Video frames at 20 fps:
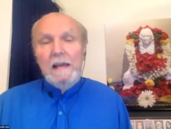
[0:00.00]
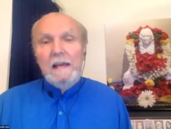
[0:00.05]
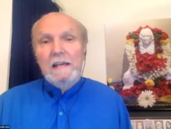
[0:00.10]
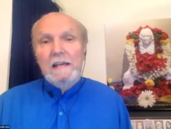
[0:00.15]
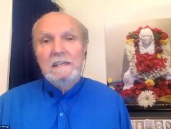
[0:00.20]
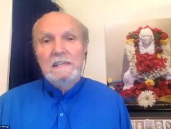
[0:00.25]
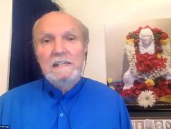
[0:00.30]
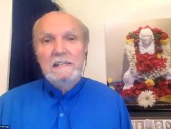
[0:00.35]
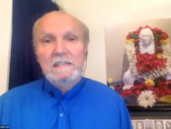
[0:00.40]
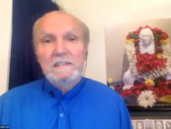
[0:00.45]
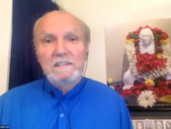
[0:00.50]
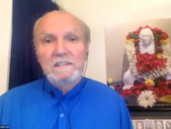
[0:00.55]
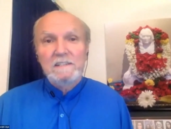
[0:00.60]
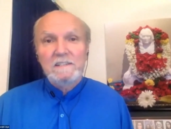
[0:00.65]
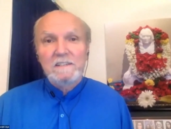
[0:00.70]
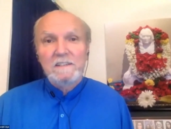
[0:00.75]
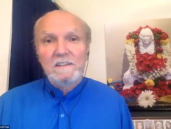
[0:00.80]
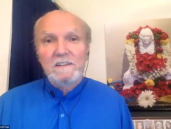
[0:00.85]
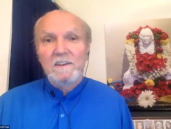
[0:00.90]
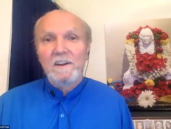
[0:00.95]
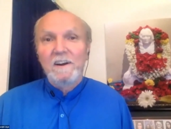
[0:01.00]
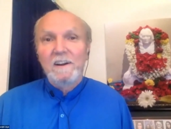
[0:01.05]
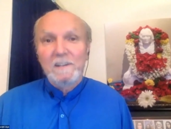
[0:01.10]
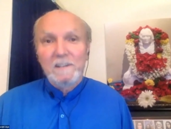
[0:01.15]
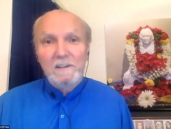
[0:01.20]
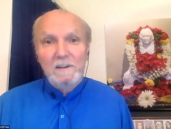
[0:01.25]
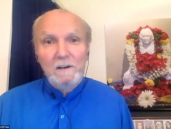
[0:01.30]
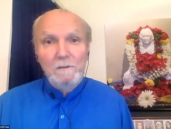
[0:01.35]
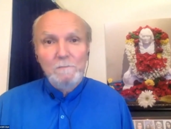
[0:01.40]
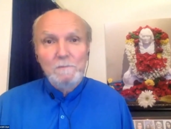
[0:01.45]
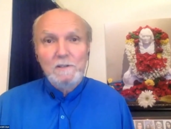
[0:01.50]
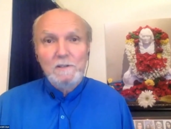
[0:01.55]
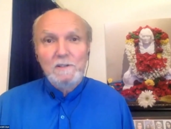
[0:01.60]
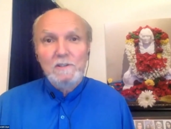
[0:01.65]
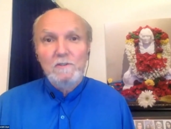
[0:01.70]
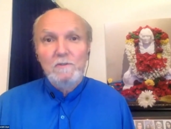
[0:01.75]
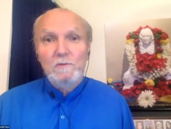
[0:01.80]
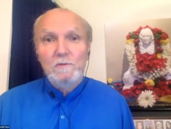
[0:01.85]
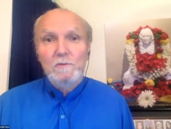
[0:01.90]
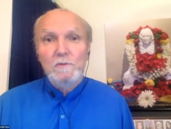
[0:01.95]
he says, God comes
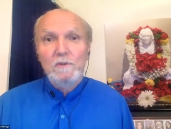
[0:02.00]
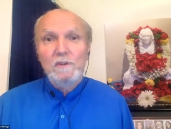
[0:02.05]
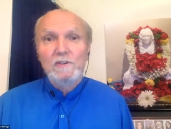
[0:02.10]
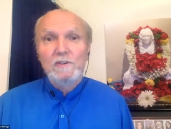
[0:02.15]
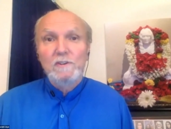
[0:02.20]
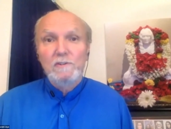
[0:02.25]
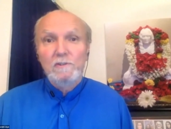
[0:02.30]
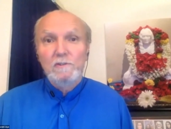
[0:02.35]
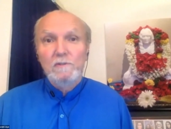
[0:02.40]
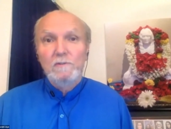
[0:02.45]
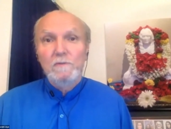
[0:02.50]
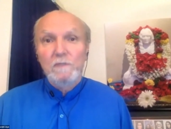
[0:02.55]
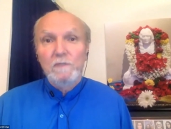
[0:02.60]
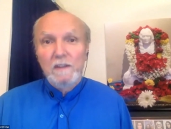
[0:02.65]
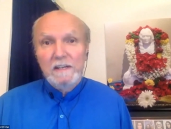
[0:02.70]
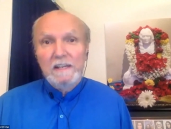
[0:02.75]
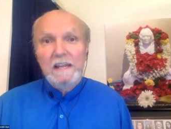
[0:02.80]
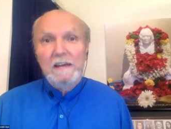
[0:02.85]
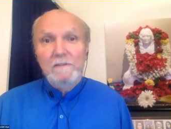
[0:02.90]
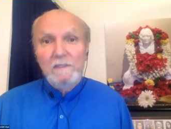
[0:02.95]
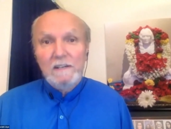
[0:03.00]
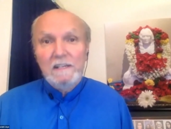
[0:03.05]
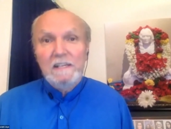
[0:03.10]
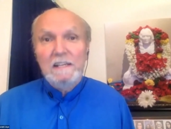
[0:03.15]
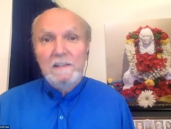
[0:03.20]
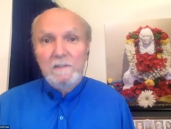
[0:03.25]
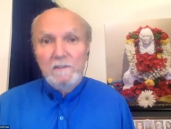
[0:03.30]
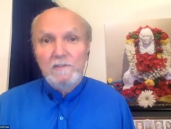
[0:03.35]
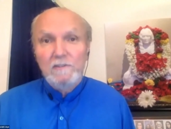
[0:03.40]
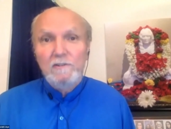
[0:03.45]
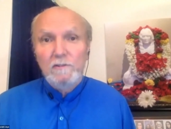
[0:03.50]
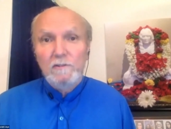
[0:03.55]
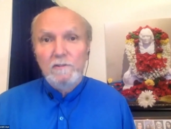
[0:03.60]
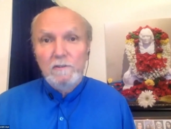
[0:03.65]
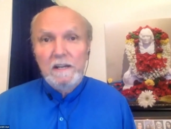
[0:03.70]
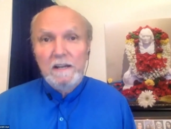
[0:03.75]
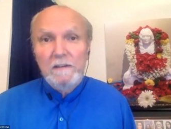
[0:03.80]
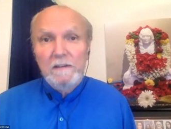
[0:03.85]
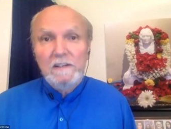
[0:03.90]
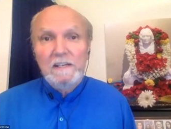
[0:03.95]
to the true
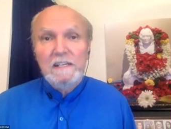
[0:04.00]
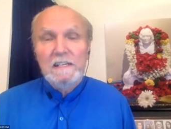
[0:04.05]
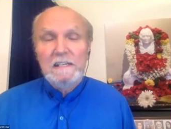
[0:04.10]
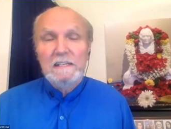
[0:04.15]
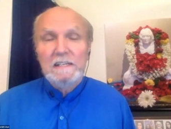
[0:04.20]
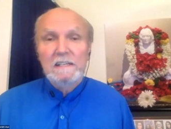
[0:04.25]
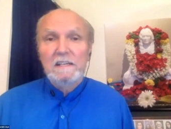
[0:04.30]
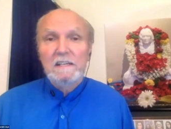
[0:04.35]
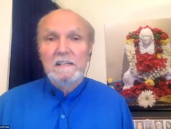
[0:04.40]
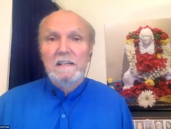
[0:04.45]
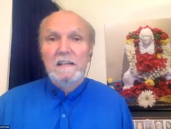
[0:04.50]
devotee,